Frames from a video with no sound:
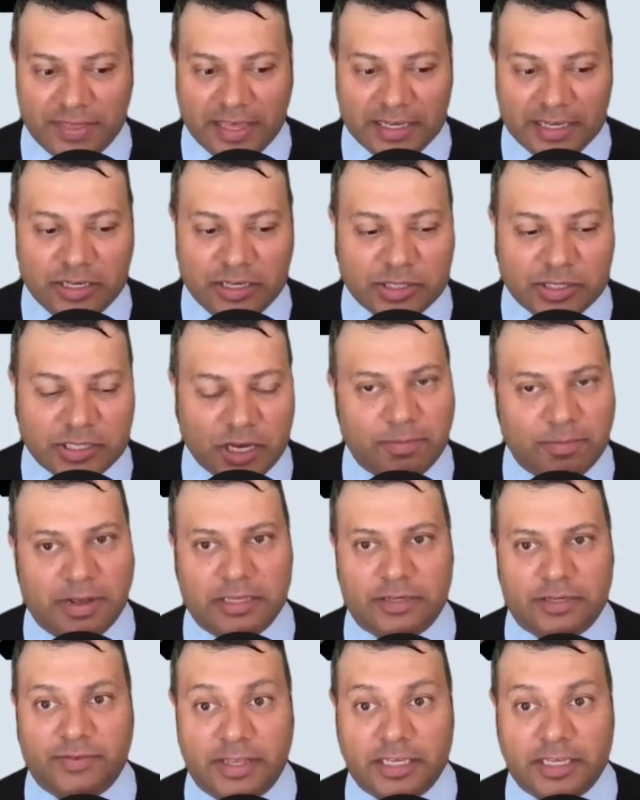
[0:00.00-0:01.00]
Thank you so
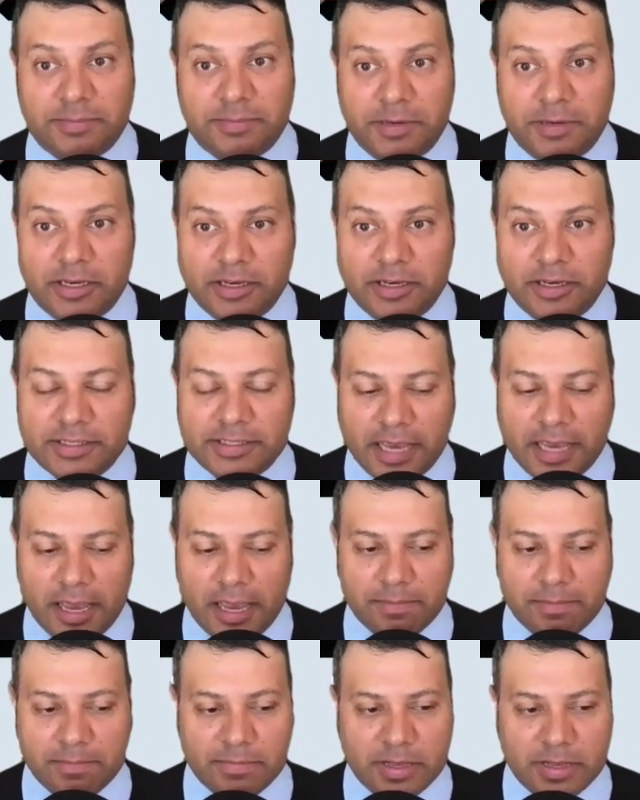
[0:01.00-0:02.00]
much for this, because
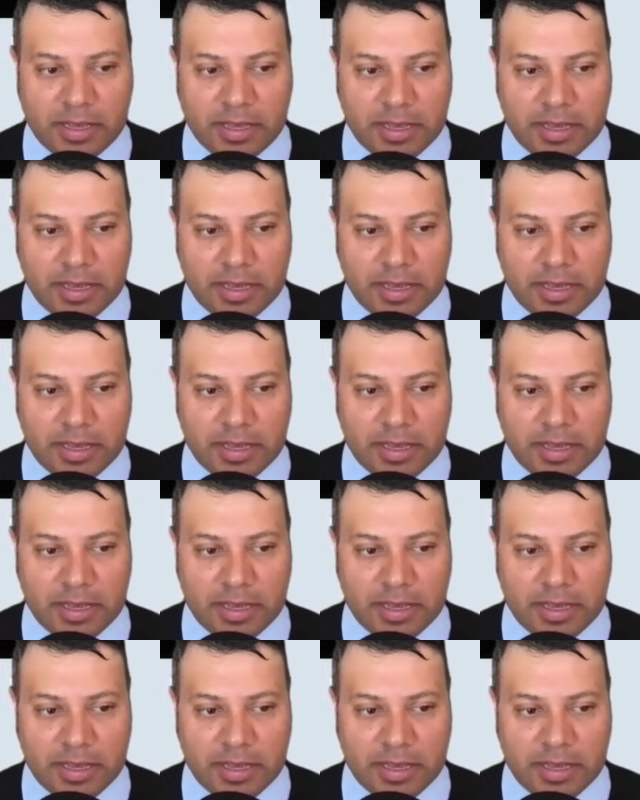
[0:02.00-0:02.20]
the